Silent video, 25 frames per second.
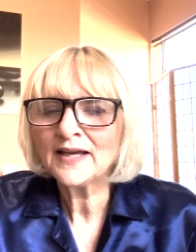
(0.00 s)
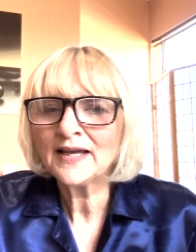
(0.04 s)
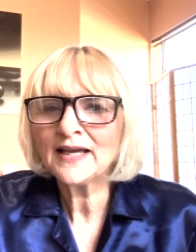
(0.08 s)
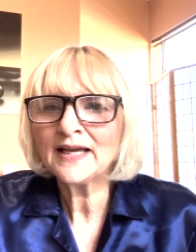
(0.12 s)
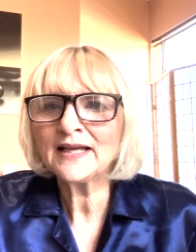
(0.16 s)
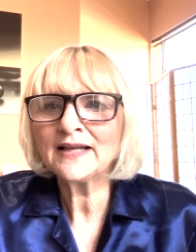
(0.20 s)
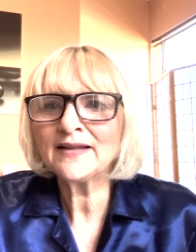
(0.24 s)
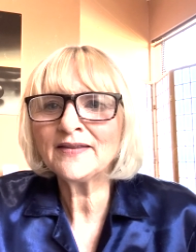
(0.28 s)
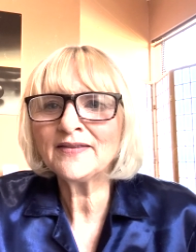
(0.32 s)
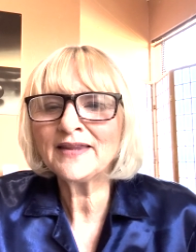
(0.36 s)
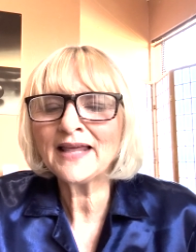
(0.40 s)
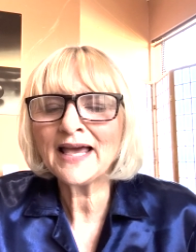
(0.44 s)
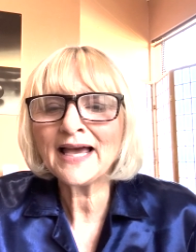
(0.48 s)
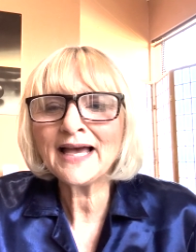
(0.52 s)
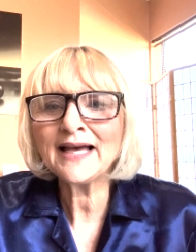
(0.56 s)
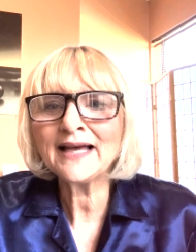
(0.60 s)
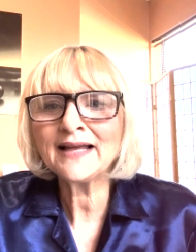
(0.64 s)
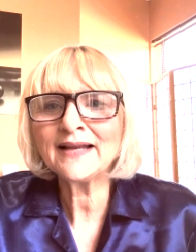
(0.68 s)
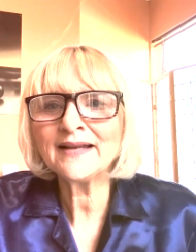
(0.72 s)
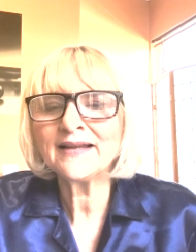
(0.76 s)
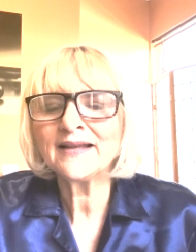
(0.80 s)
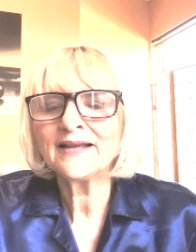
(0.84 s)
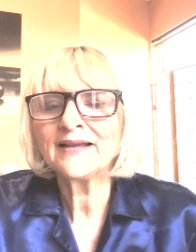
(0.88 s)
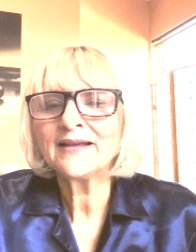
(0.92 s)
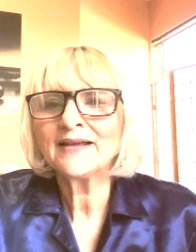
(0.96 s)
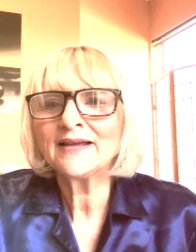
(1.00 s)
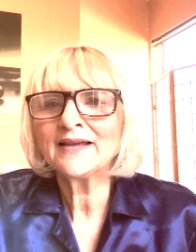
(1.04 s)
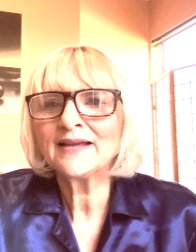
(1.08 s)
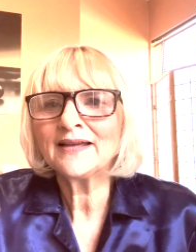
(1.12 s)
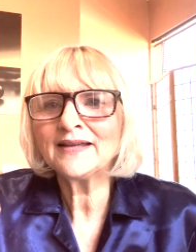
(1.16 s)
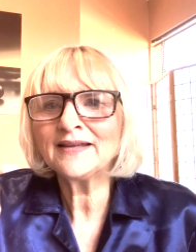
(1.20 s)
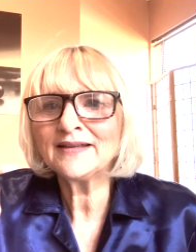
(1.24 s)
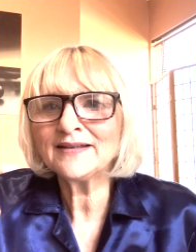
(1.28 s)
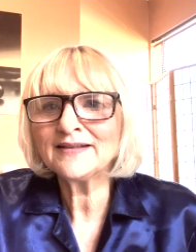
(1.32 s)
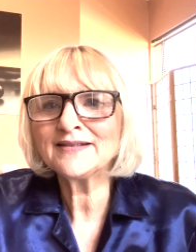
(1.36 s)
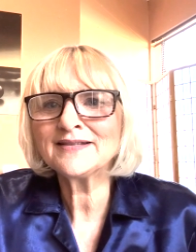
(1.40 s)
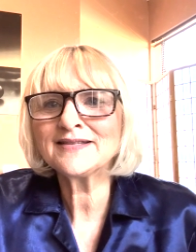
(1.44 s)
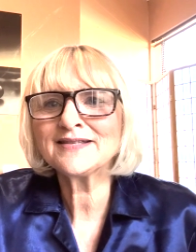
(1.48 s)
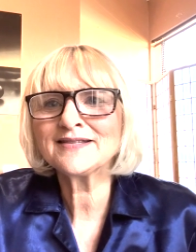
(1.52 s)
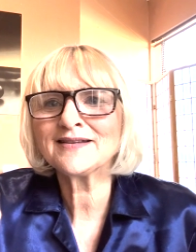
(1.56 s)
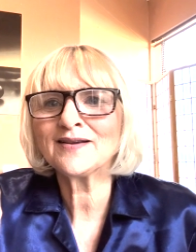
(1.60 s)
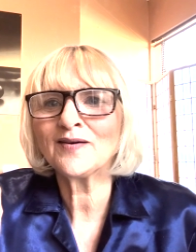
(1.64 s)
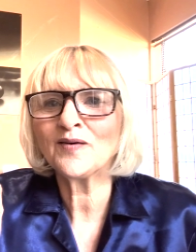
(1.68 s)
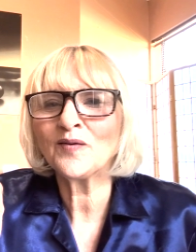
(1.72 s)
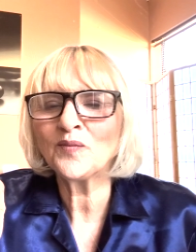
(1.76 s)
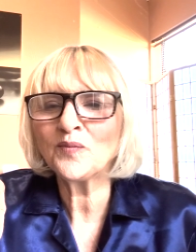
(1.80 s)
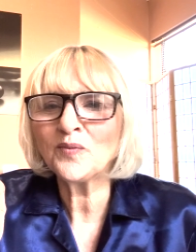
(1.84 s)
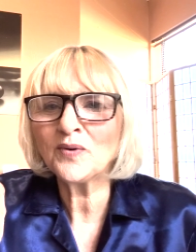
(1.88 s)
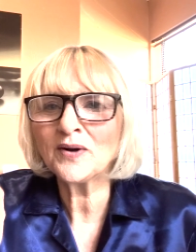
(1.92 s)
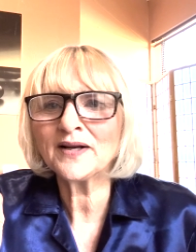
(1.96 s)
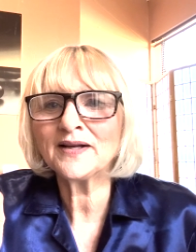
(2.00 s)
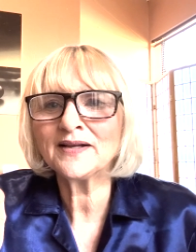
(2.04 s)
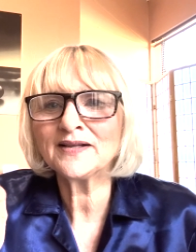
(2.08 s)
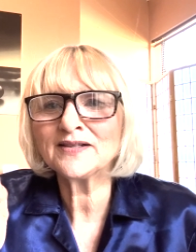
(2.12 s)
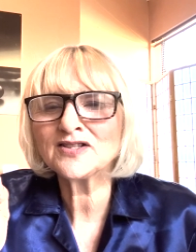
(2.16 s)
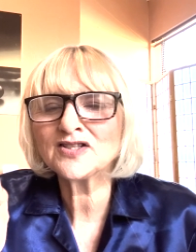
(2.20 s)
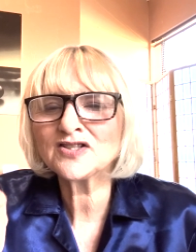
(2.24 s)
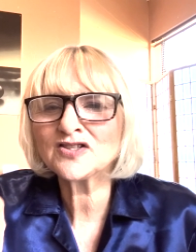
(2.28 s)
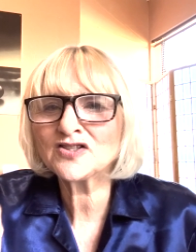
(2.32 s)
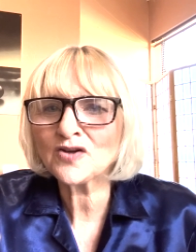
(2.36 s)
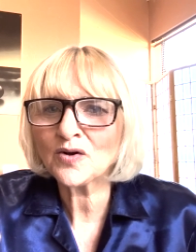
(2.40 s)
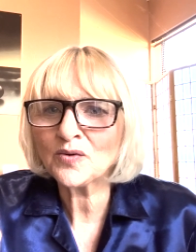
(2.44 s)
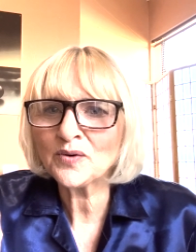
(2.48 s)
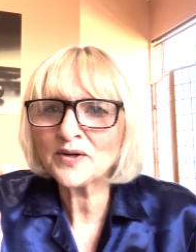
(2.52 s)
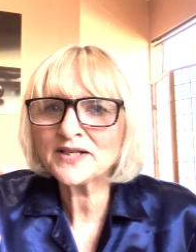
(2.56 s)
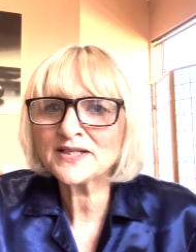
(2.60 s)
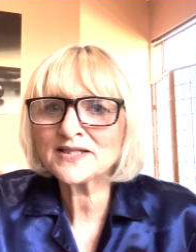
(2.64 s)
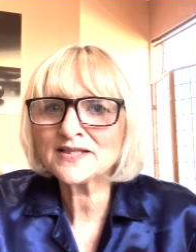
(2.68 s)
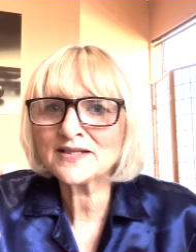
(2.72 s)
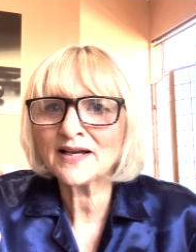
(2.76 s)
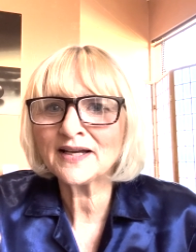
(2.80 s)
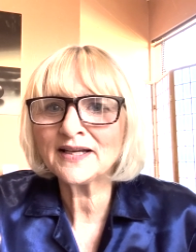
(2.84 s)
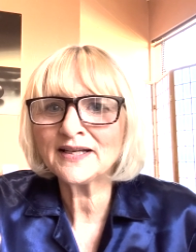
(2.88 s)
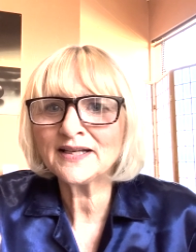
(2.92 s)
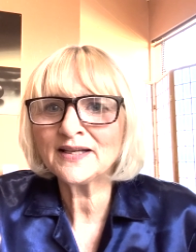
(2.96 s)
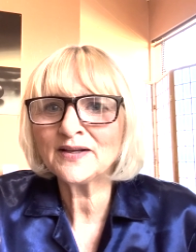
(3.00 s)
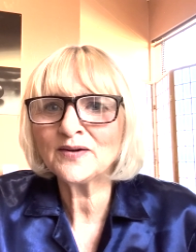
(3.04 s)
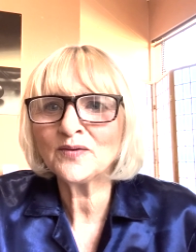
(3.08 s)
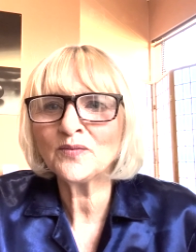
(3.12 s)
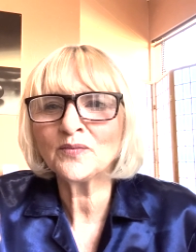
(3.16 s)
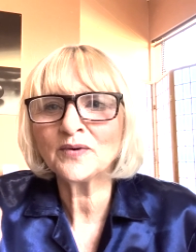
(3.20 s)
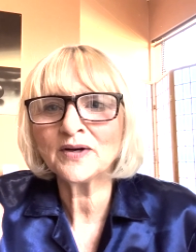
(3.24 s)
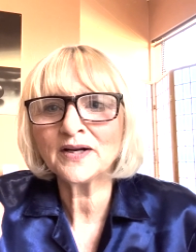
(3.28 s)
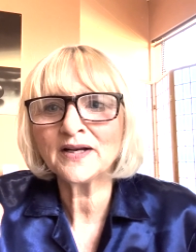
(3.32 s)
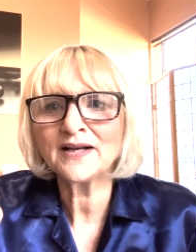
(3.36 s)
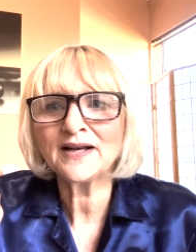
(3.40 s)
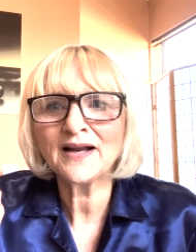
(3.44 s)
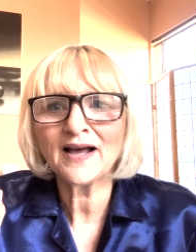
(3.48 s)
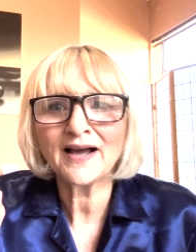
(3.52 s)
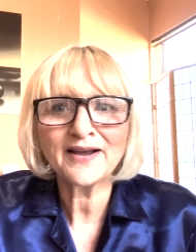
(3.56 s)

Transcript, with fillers: And that is what is so exciting when